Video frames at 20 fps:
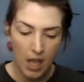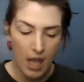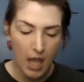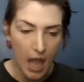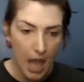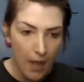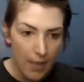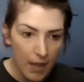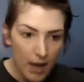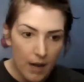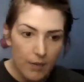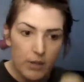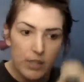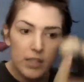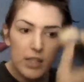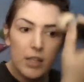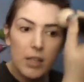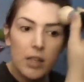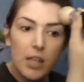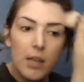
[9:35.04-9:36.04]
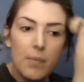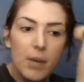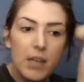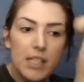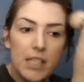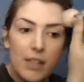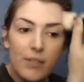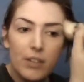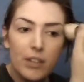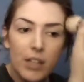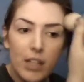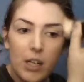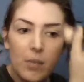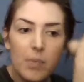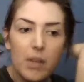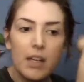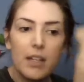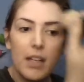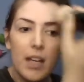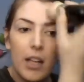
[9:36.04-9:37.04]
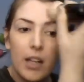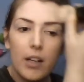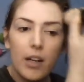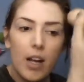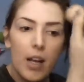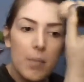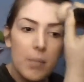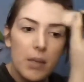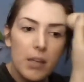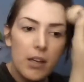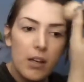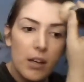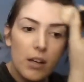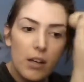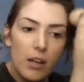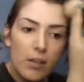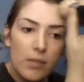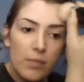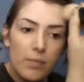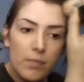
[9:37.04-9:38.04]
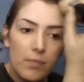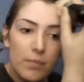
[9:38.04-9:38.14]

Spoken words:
And then I'm just going to give myself a little bit of color up here